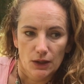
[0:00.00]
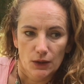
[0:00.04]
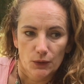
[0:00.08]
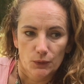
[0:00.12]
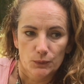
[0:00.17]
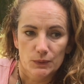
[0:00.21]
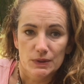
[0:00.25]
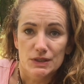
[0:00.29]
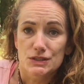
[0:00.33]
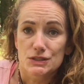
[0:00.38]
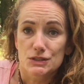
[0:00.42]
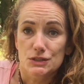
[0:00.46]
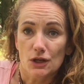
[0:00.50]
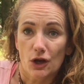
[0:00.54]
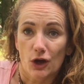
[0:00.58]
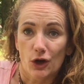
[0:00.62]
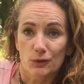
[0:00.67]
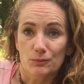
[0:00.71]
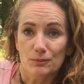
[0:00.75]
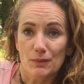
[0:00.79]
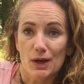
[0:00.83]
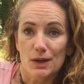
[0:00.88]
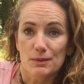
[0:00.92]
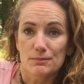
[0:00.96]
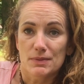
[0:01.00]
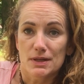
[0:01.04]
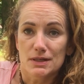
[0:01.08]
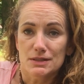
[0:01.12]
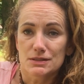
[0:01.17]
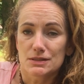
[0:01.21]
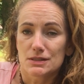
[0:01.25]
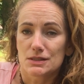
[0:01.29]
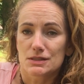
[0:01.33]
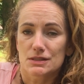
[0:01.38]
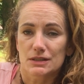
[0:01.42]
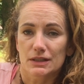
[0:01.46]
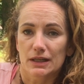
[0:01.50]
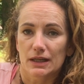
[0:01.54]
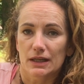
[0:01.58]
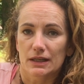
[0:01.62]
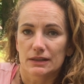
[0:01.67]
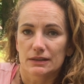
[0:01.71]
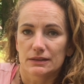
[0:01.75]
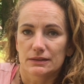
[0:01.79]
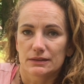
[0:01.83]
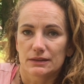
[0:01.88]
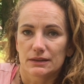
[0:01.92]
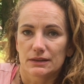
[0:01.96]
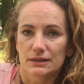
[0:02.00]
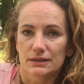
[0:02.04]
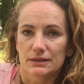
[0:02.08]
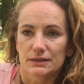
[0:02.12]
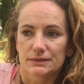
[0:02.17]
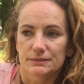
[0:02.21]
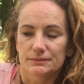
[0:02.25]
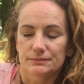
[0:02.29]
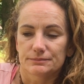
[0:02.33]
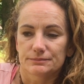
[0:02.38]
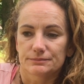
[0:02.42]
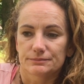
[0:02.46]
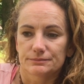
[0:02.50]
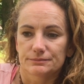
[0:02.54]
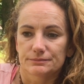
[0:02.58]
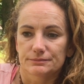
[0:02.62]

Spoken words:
restart my business again,